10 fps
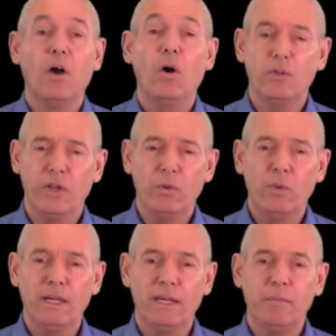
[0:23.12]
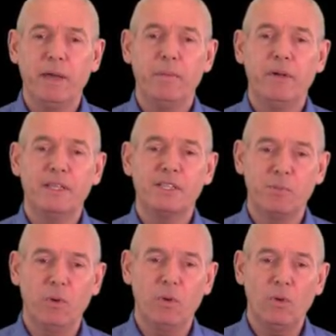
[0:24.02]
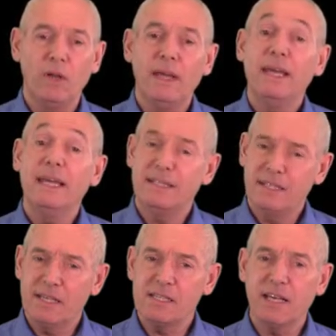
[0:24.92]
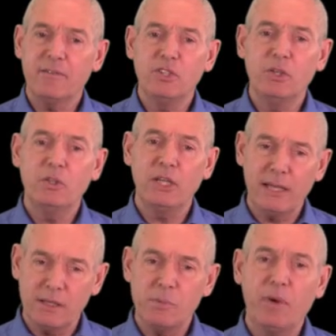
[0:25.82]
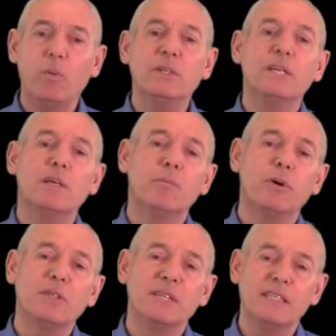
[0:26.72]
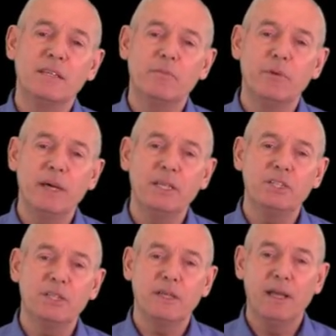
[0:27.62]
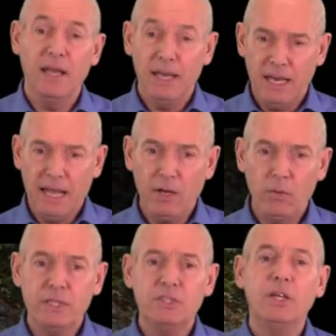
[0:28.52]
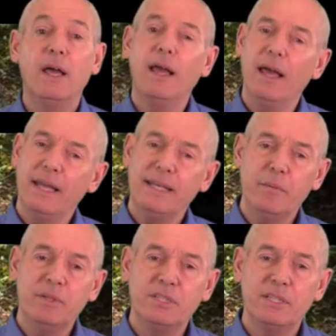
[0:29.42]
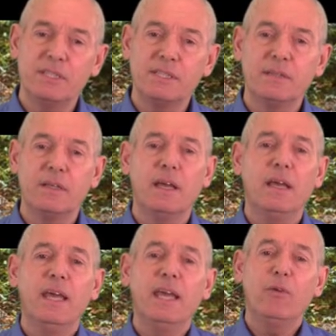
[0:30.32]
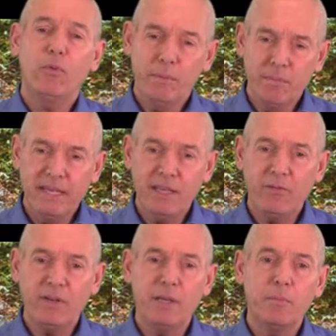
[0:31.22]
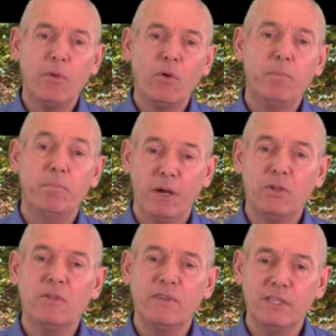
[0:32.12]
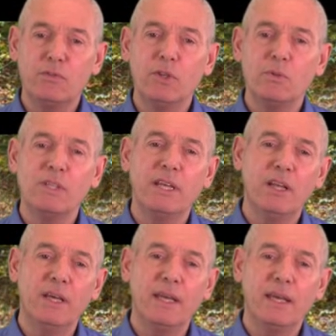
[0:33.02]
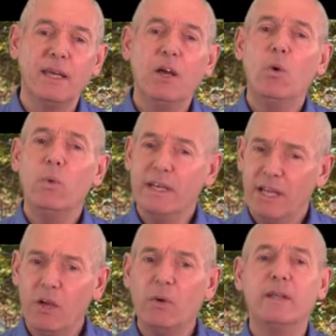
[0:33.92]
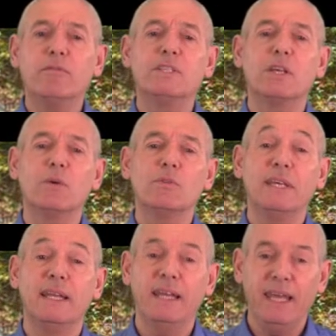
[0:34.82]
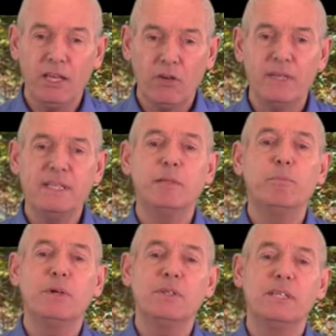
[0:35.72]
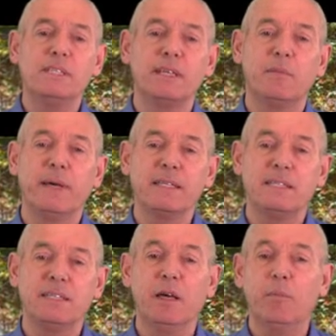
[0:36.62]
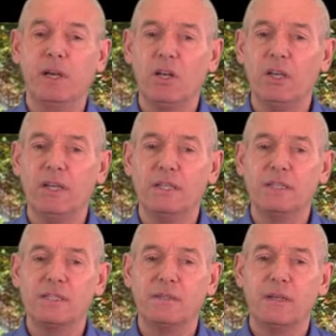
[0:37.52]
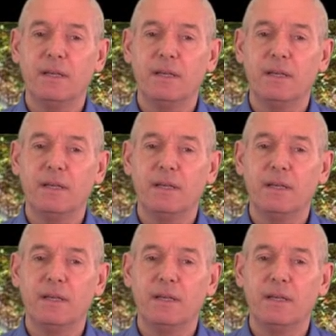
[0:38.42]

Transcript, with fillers: Although working memory is small, it does have two channels by which it can process information, language and images. If we meaningfully employ both of these routes in learning, we know it results in an increase in processing capacity among learners.